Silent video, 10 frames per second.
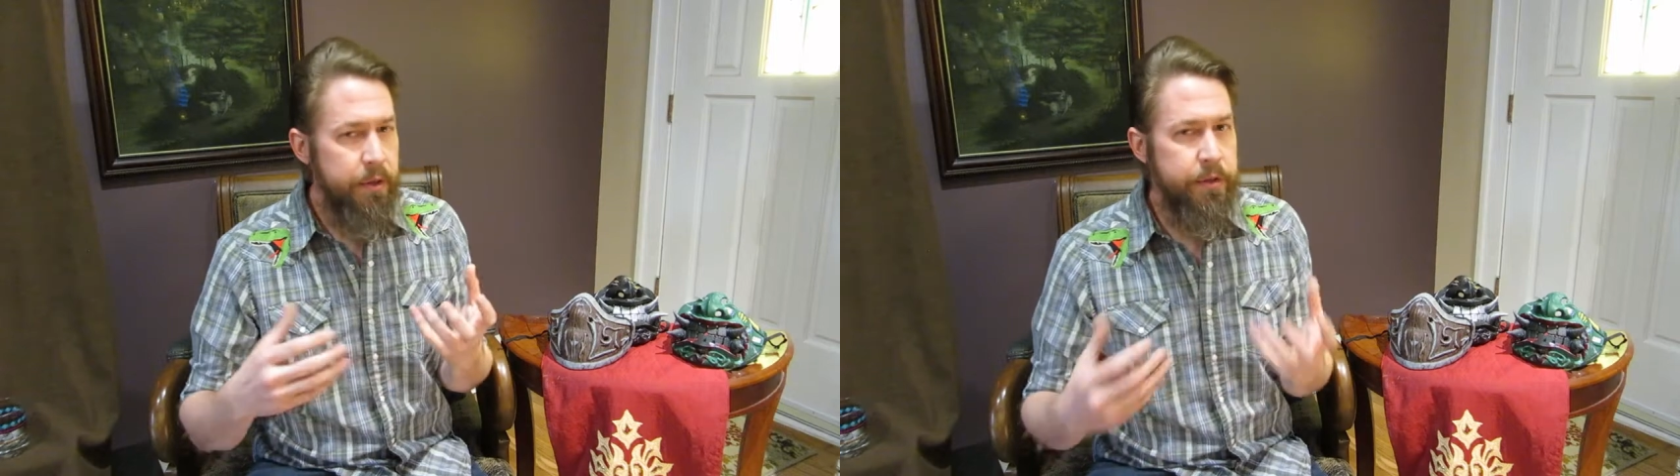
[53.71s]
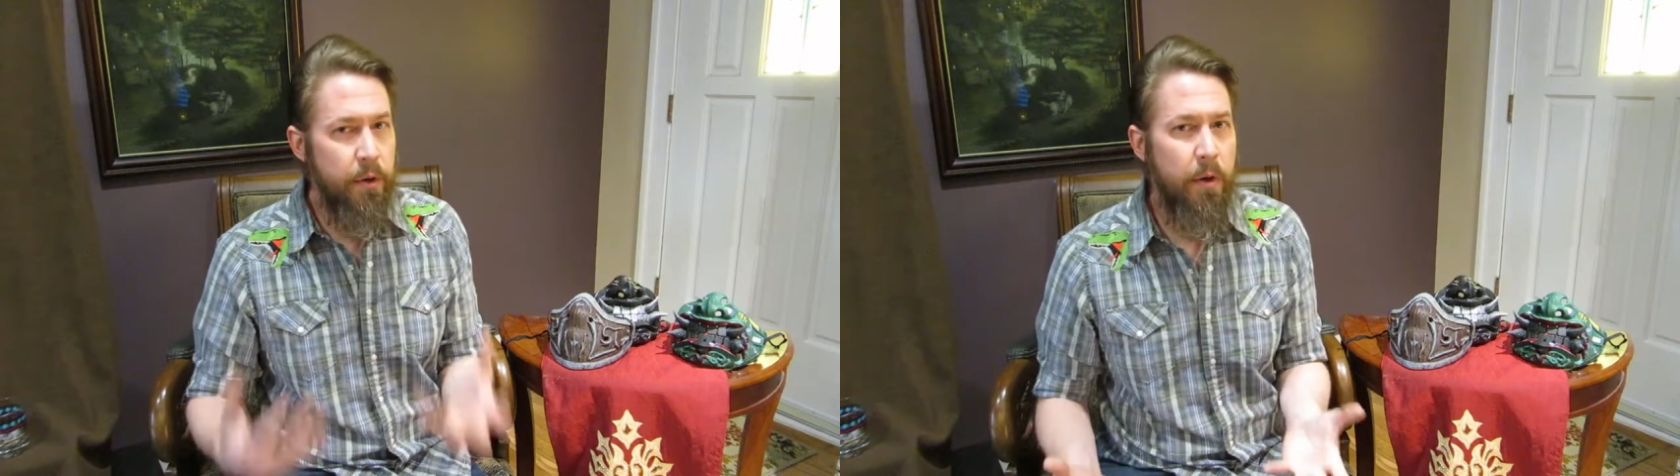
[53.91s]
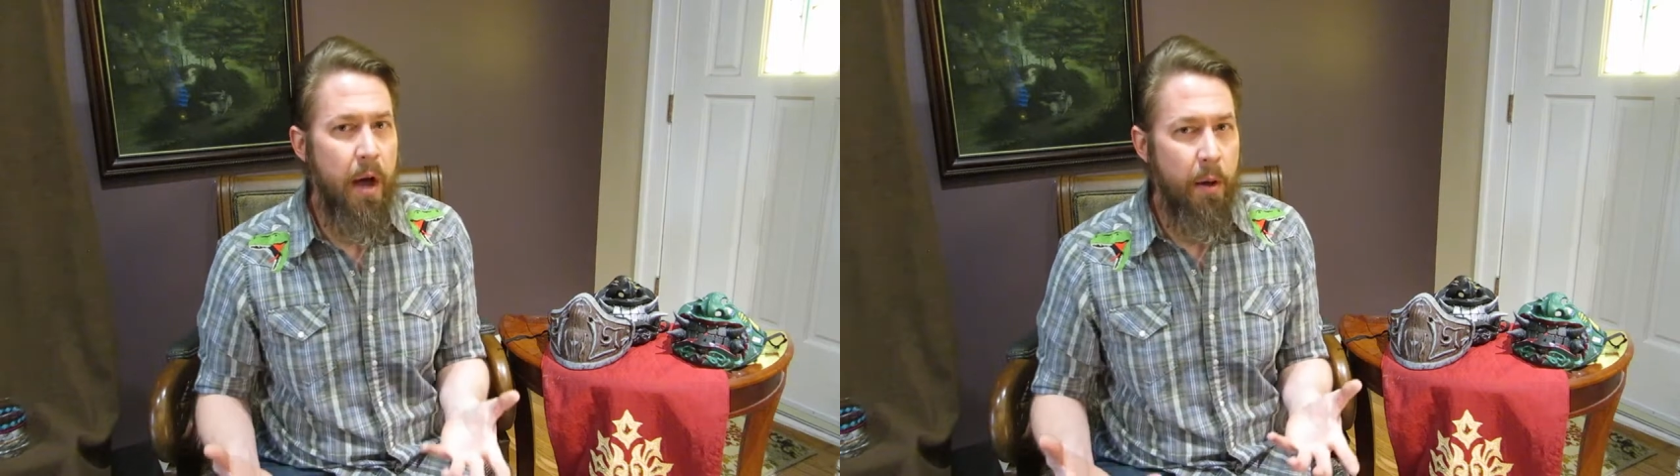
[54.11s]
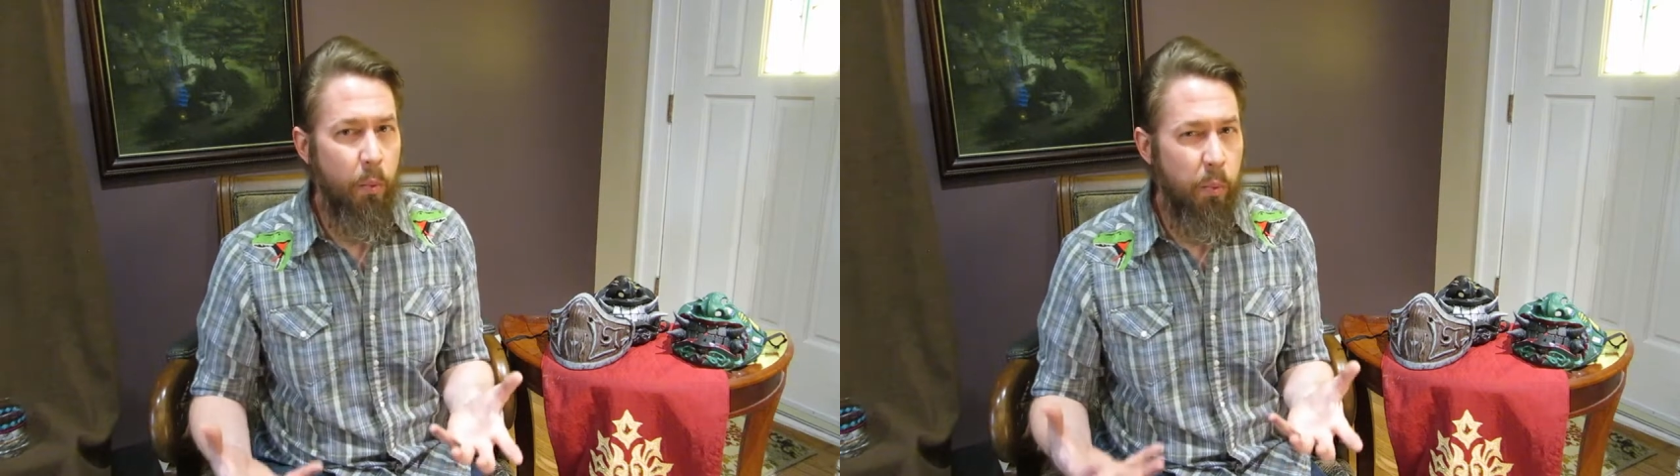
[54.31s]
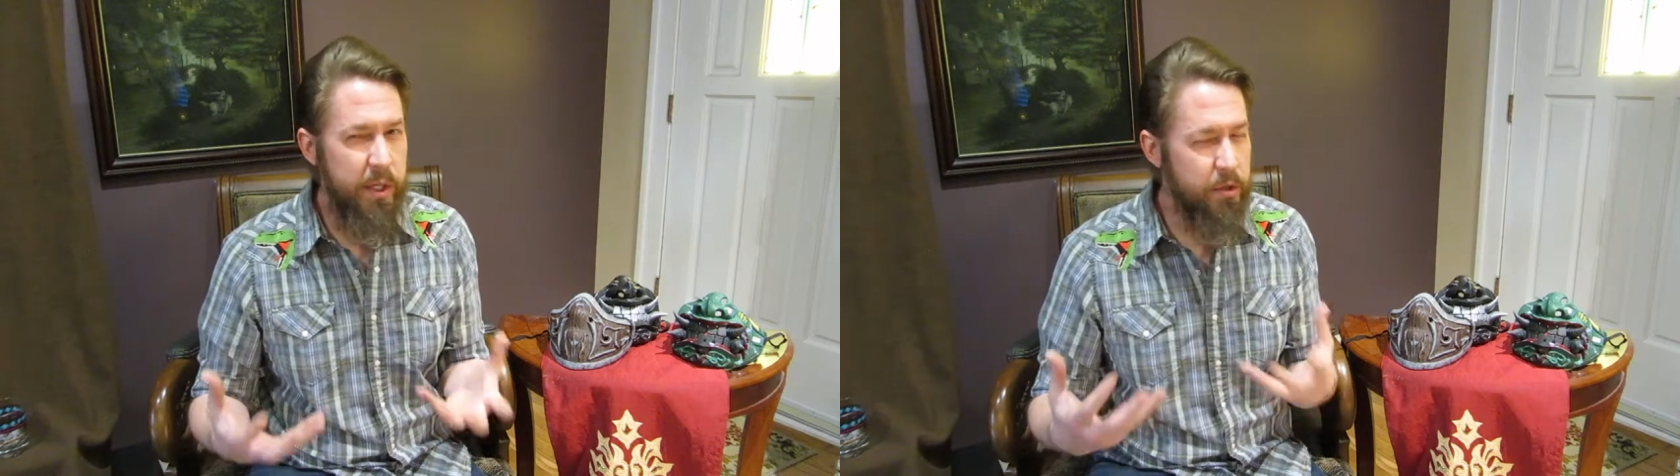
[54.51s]
So
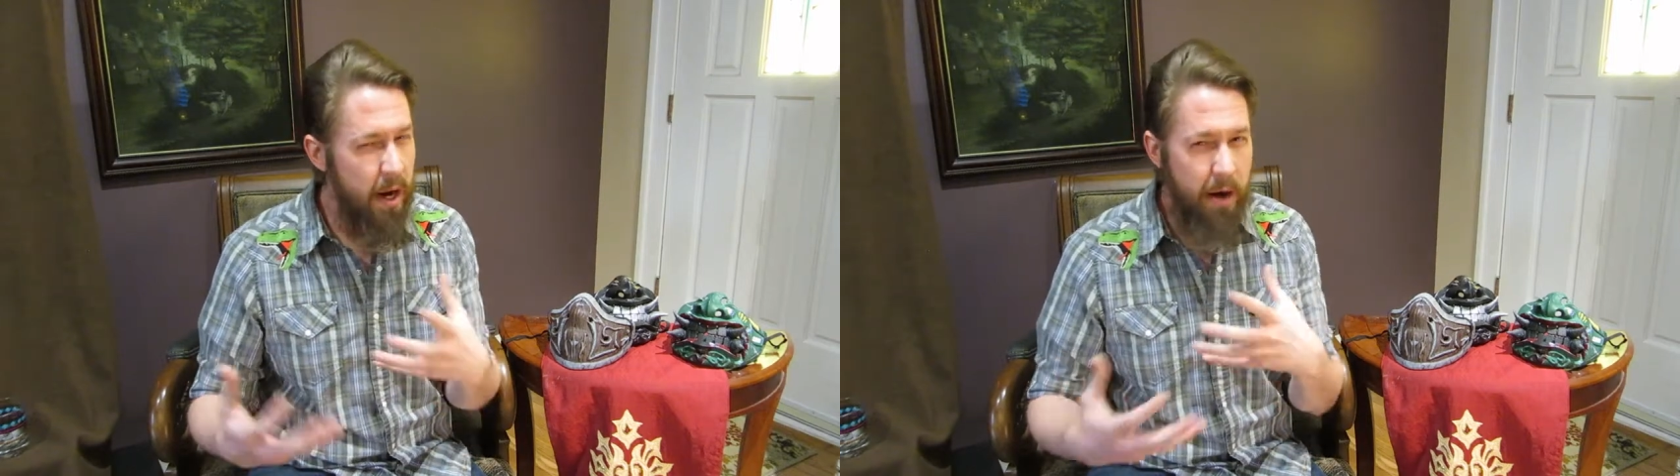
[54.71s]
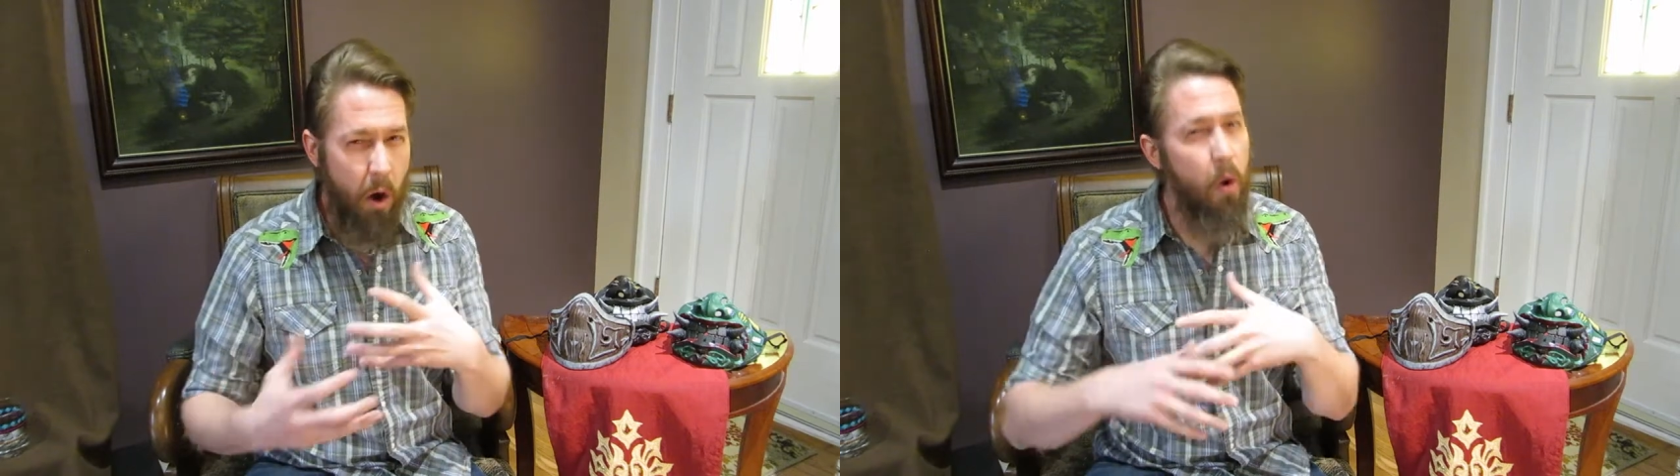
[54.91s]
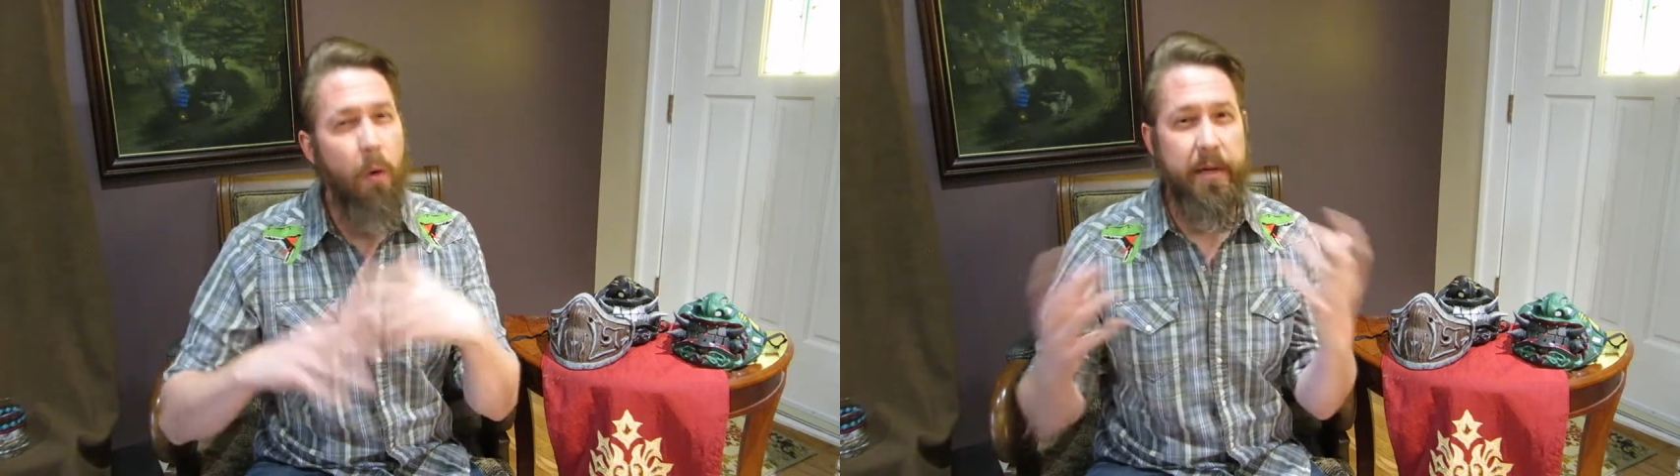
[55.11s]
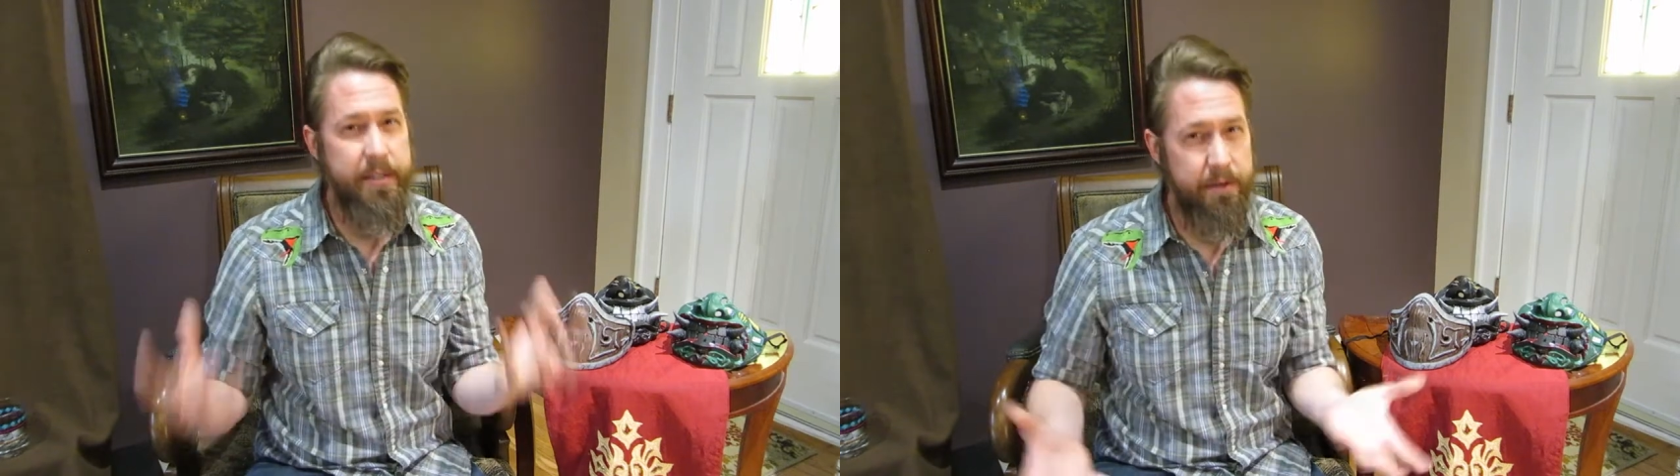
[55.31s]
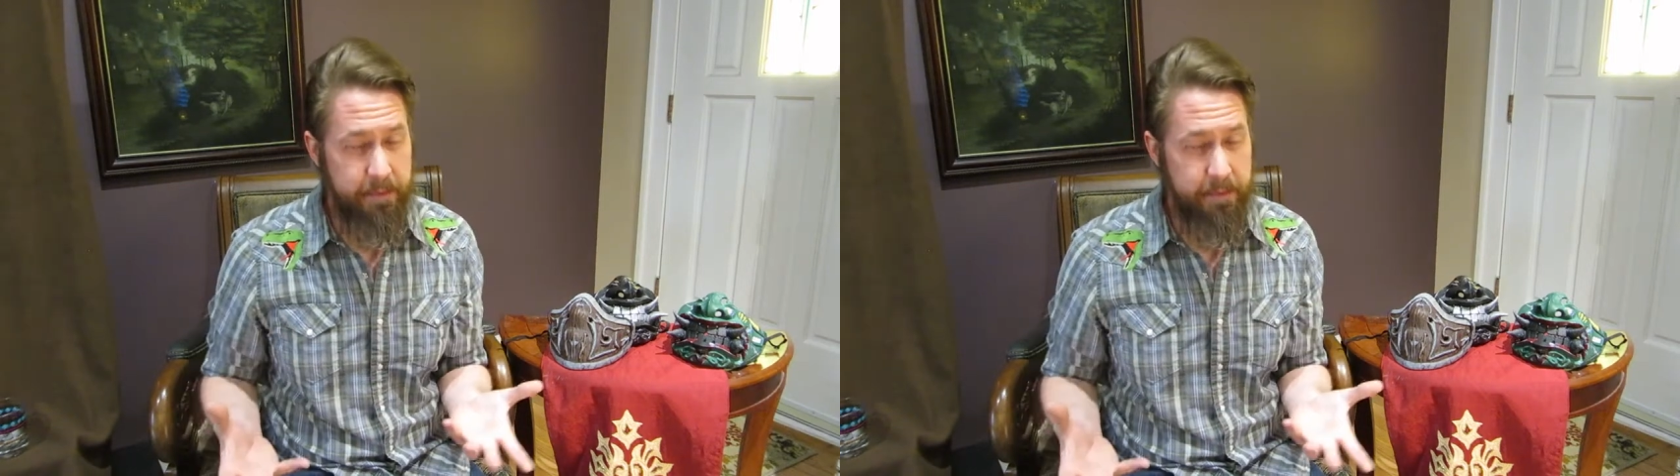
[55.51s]
we tried a whole bunch of